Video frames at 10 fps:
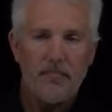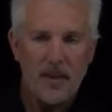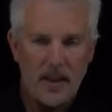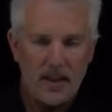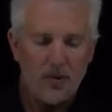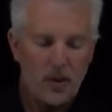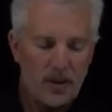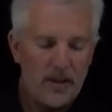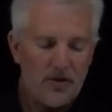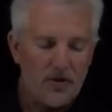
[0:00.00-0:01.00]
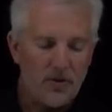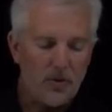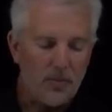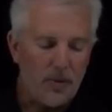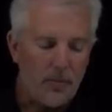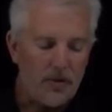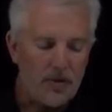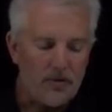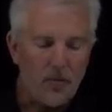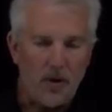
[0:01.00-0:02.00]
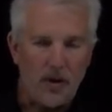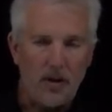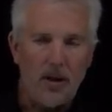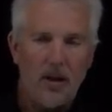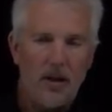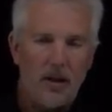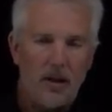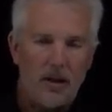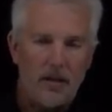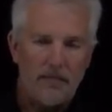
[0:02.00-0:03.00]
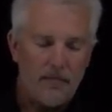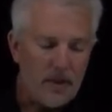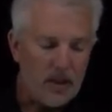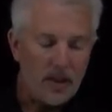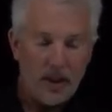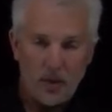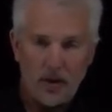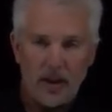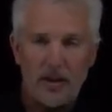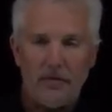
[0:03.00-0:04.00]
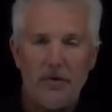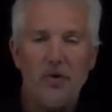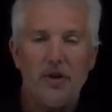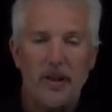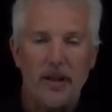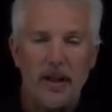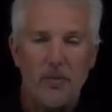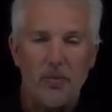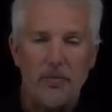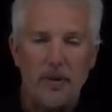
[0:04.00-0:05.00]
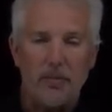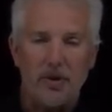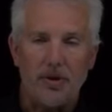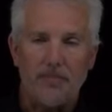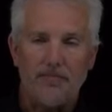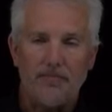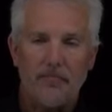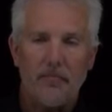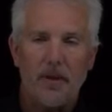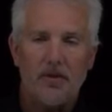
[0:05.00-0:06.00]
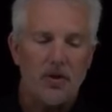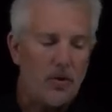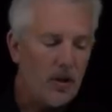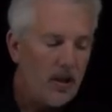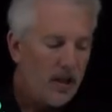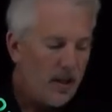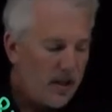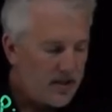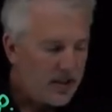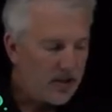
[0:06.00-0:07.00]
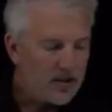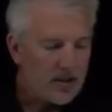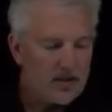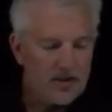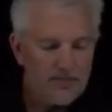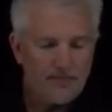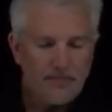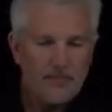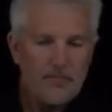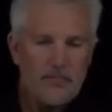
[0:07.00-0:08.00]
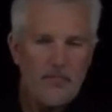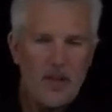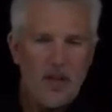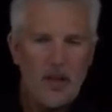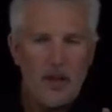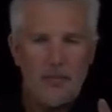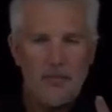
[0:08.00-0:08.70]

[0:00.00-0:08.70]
that's what leads to the properties of water uh, being a liquid and diffusing at room temperature. So this tells us uh,